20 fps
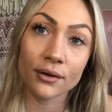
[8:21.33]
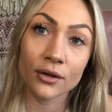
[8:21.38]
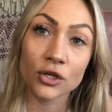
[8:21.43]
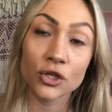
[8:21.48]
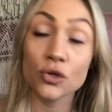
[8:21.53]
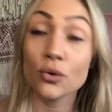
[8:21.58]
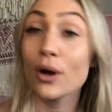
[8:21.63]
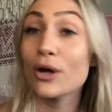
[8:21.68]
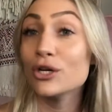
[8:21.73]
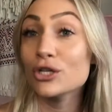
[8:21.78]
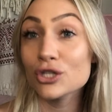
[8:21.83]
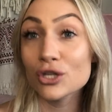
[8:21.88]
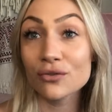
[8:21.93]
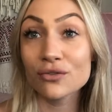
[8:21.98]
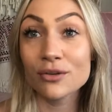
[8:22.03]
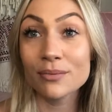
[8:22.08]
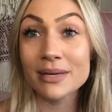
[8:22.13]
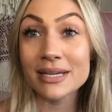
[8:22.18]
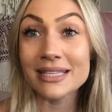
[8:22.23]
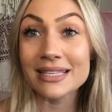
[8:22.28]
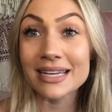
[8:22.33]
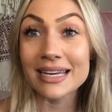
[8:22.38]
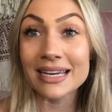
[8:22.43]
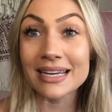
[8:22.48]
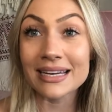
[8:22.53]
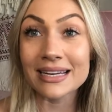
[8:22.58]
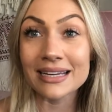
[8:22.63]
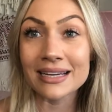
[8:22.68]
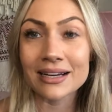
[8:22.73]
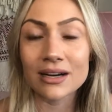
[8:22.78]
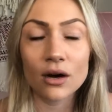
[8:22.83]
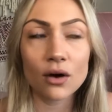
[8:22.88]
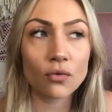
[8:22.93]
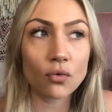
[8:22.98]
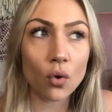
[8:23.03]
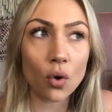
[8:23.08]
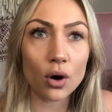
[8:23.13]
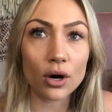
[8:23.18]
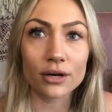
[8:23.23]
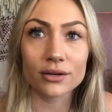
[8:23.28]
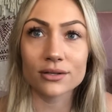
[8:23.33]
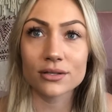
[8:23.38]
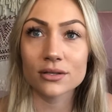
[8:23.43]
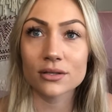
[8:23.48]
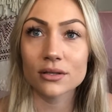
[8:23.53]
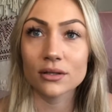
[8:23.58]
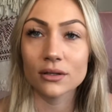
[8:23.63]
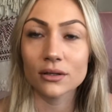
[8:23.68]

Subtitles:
Do I deserve to be seen? Of course.